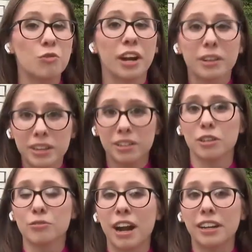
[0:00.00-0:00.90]
very
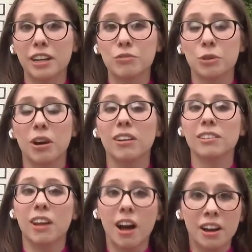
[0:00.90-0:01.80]
nerve wracking for a
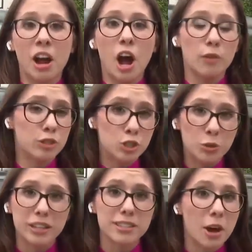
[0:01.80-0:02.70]
lot of
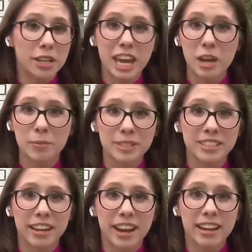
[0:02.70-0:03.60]
students on campus
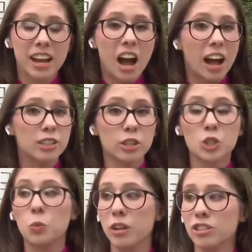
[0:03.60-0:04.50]
today. I talked
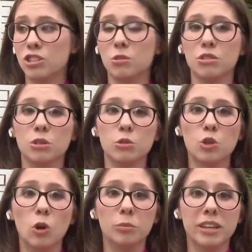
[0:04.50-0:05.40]
to one student who
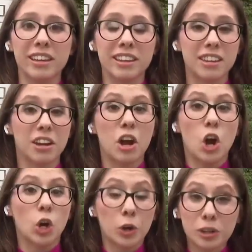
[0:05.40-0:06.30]
told me that he
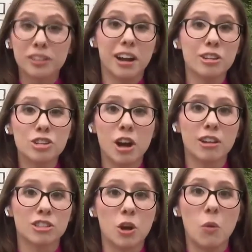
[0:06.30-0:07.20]
heard
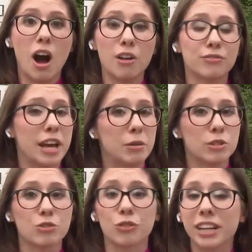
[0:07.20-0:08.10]
gunshots go off and
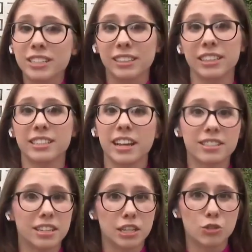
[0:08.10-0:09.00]
was frantically
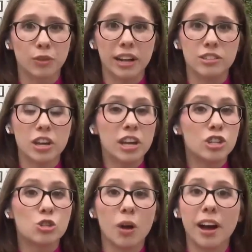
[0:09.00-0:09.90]
texting his friends,
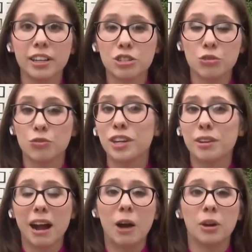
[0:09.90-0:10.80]
trying to
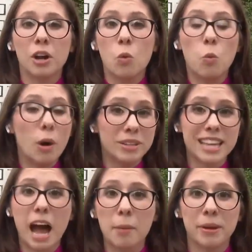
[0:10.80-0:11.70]
figure out what was
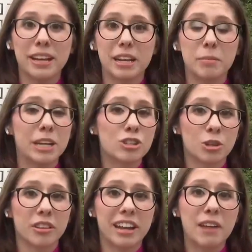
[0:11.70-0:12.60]
happening and make
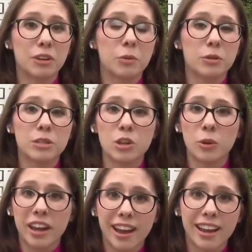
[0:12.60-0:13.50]
sure that everyone was
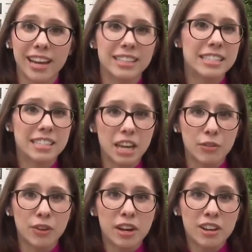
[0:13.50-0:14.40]
okay and
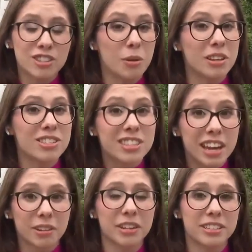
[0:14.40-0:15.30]
safe. So a
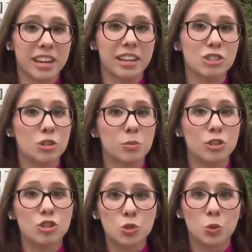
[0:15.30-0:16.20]
scary day to
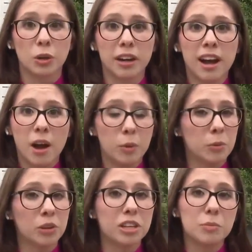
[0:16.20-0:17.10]
be sure. We
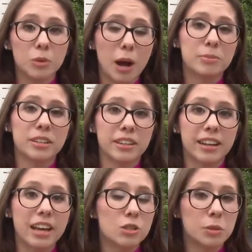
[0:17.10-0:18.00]
will keep you
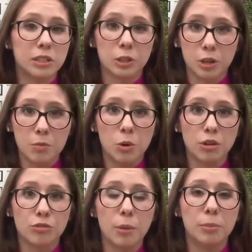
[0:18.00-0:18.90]
updated as we learn
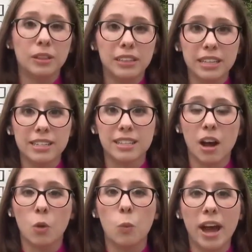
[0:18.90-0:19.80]
more from police
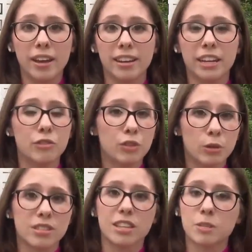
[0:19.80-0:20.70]
uh, when and if those